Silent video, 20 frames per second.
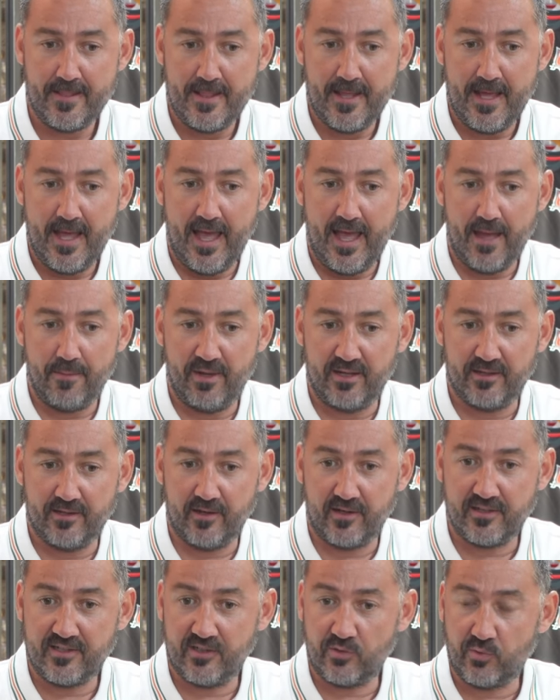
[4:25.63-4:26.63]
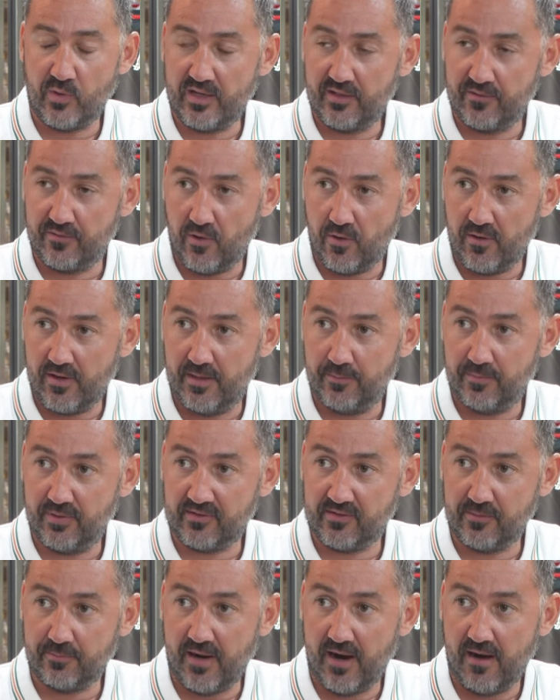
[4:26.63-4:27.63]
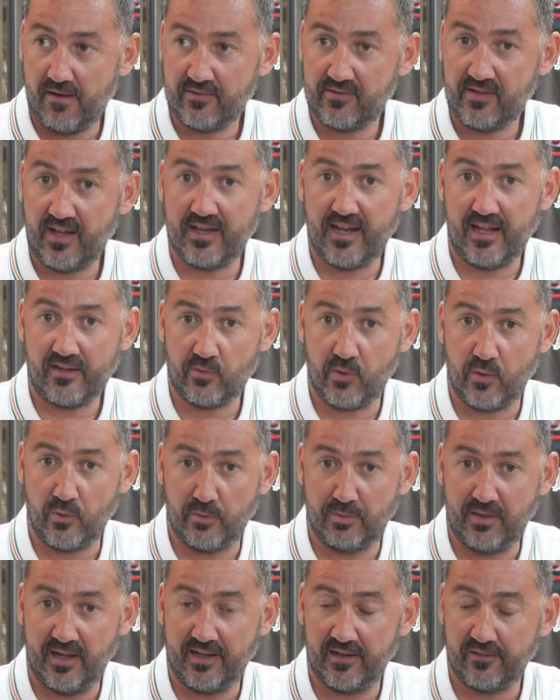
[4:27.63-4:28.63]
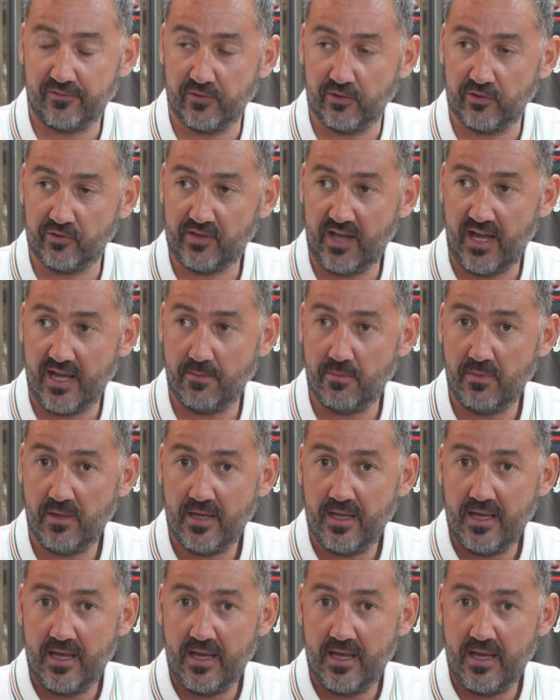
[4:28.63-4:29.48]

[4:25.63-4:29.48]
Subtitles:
in the 1924 Olympics in Paris, and that's where we played our first game.